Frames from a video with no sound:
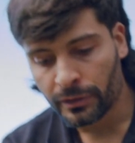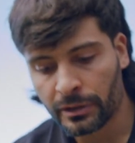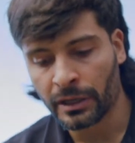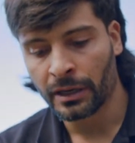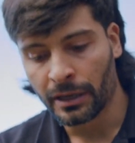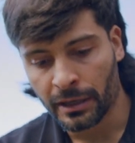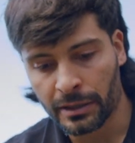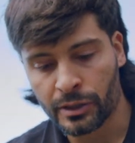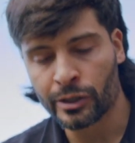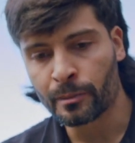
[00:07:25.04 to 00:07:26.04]
the
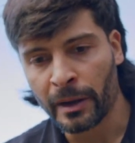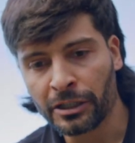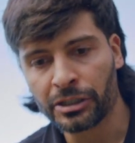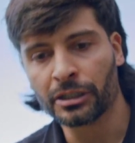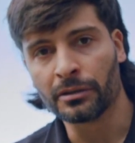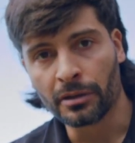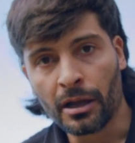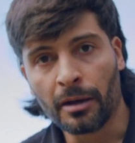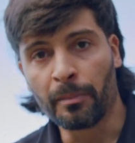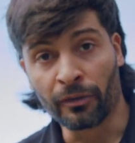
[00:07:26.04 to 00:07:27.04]
suspension
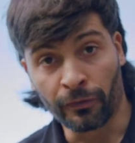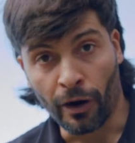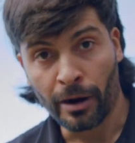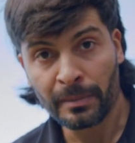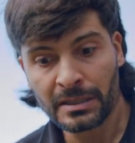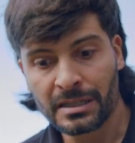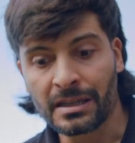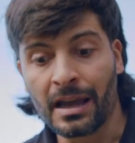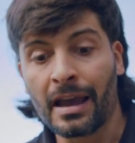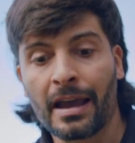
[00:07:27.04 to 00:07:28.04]
performance
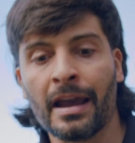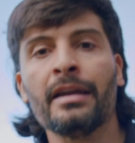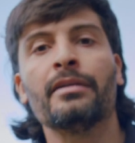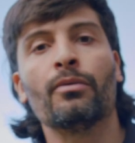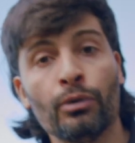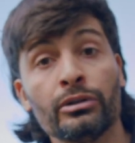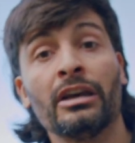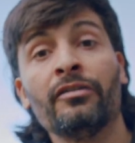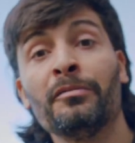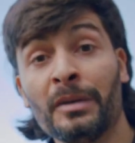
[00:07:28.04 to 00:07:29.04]
and would
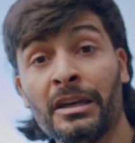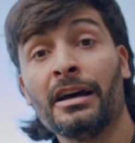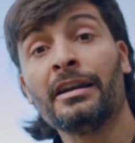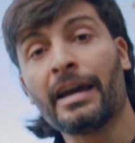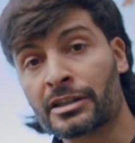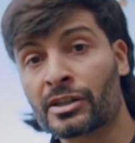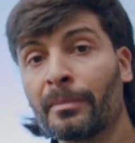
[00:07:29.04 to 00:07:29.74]
give me an extra